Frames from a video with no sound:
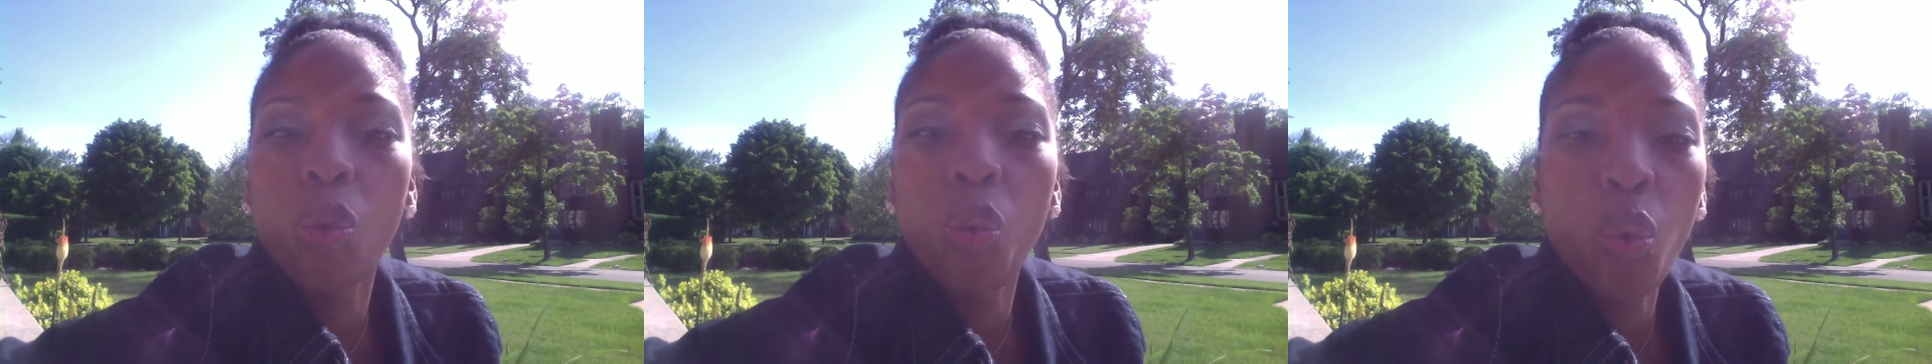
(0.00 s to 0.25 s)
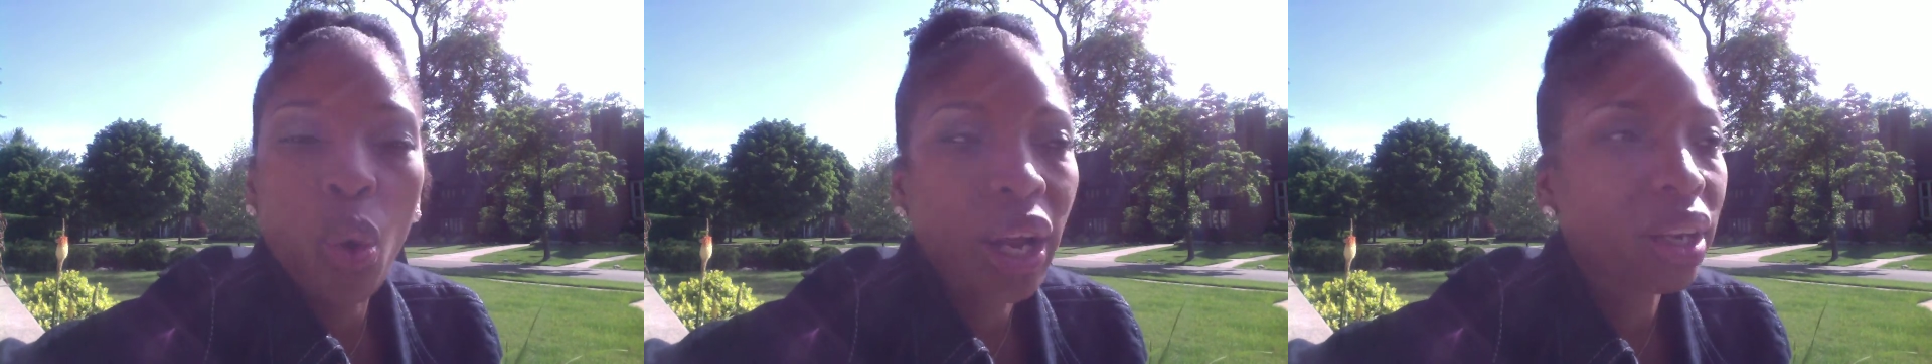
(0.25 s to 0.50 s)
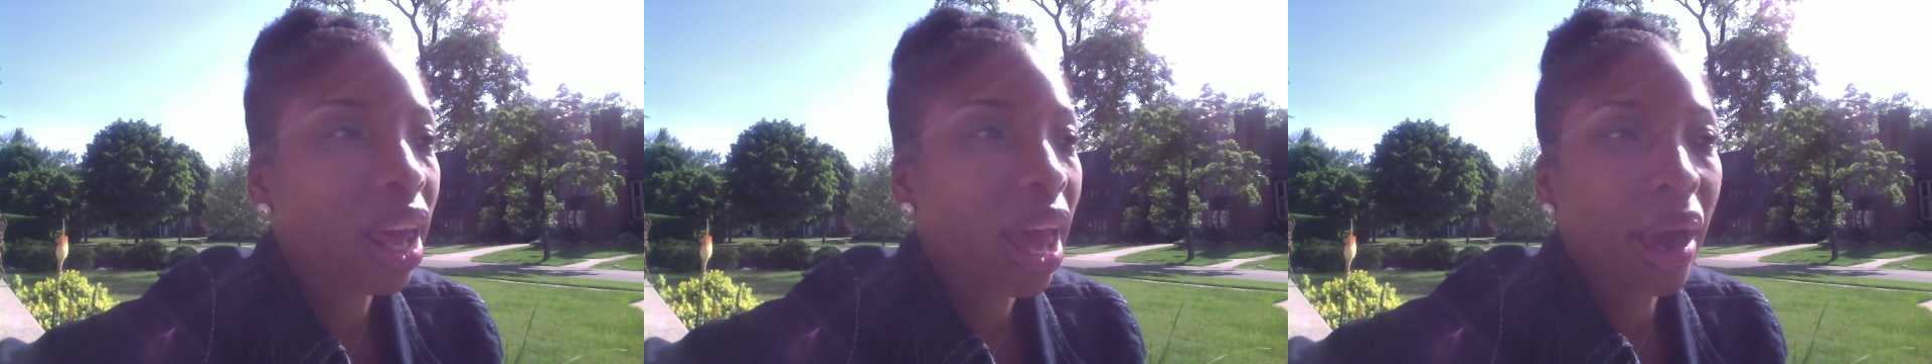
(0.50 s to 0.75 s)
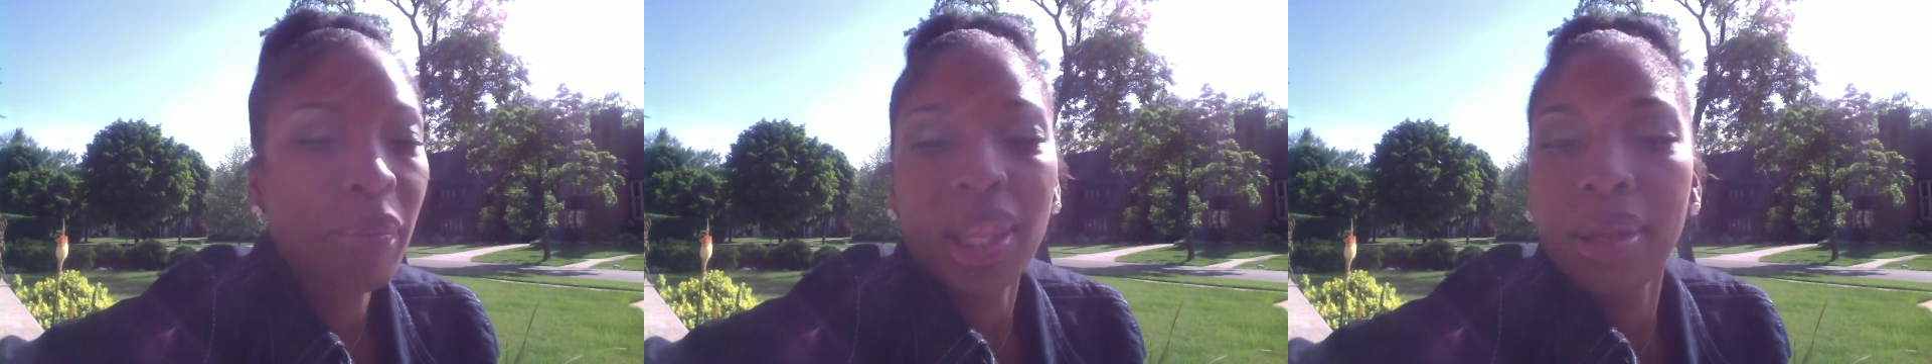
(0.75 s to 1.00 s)
what?
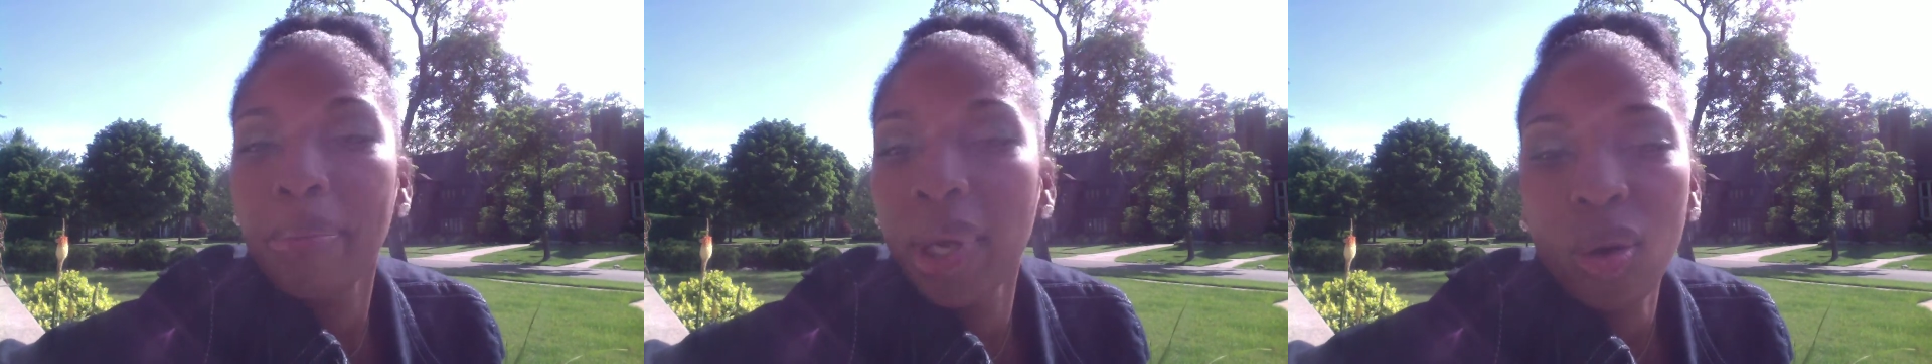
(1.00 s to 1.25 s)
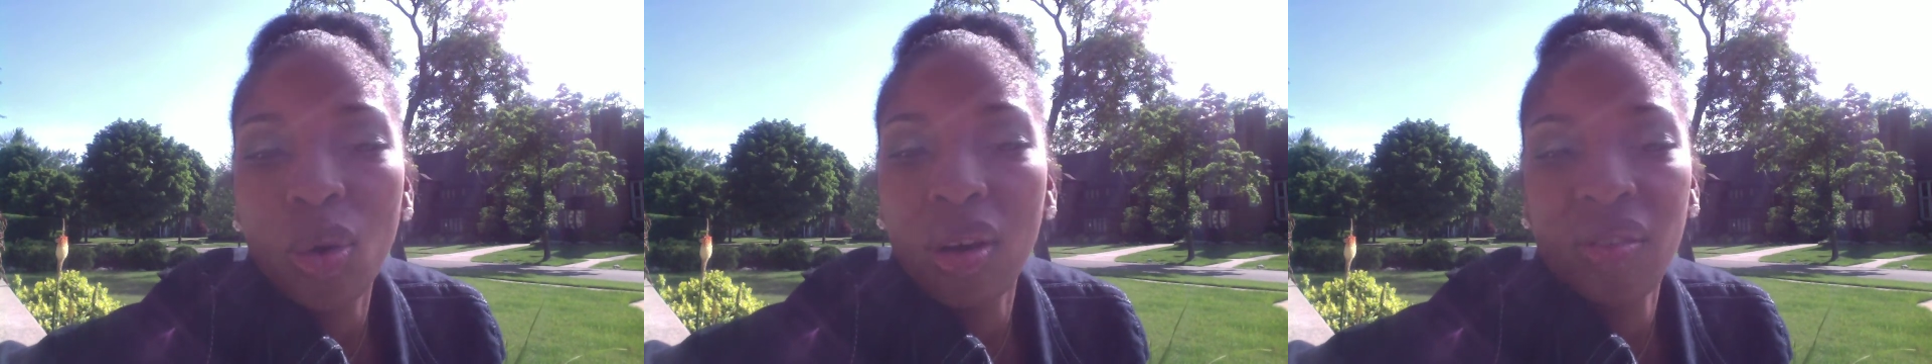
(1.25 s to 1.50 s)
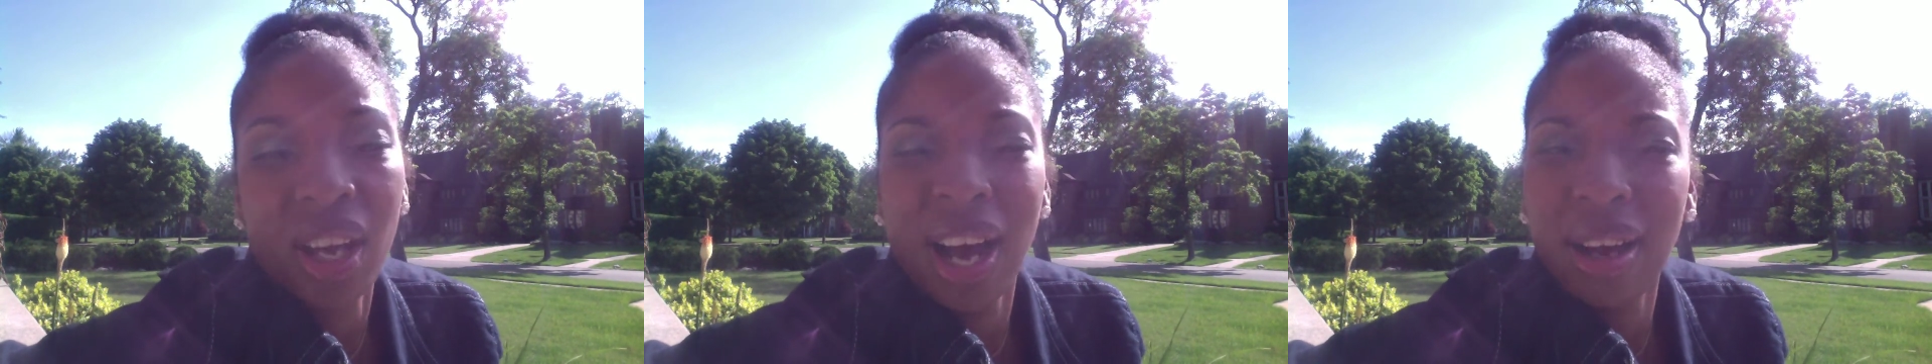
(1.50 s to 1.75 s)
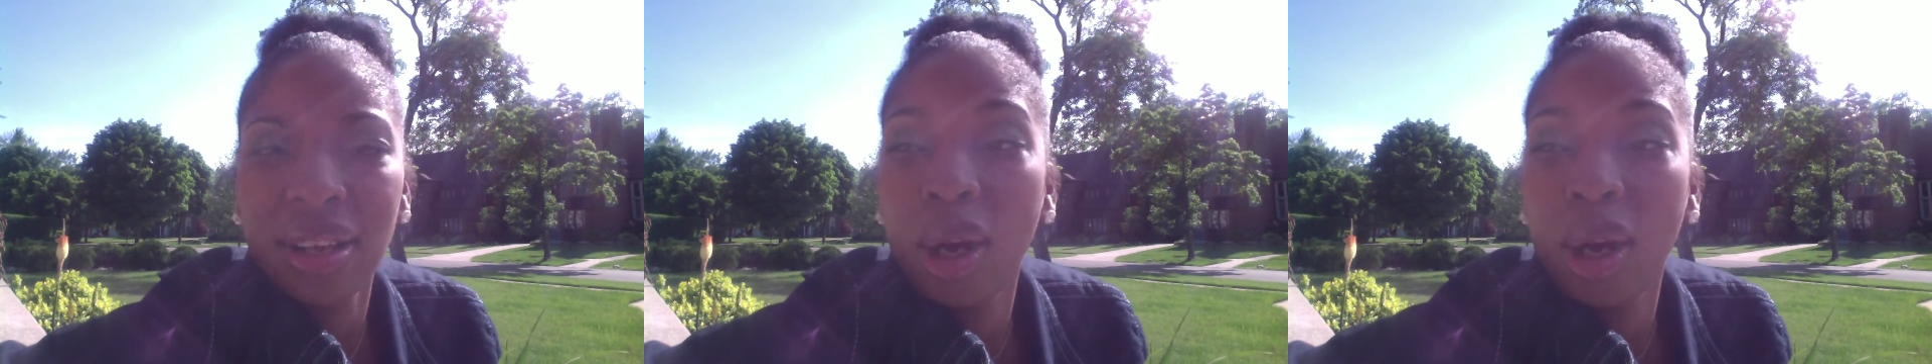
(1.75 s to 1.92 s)
I'm in the middle of the aisle.